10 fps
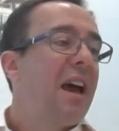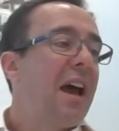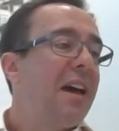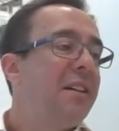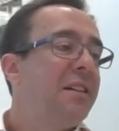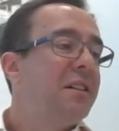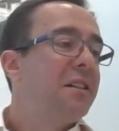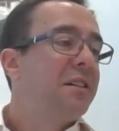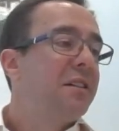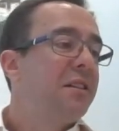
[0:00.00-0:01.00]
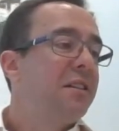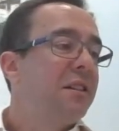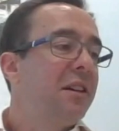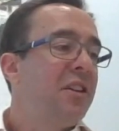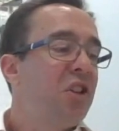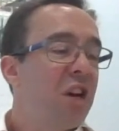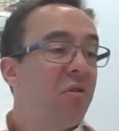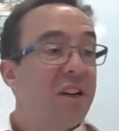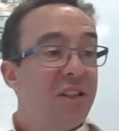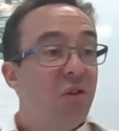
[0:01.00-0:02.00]
And it
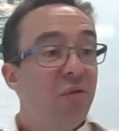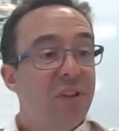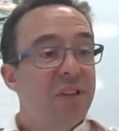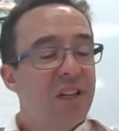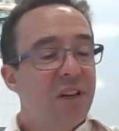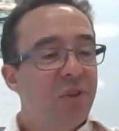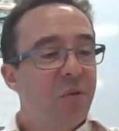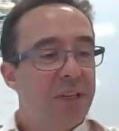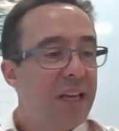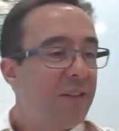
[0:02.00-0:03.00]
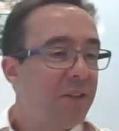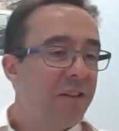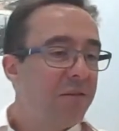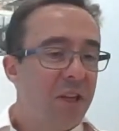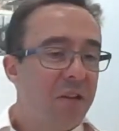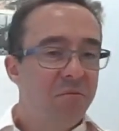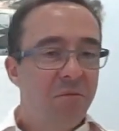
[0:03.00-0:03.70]
generates the obvious stuff, as we said, the, you know,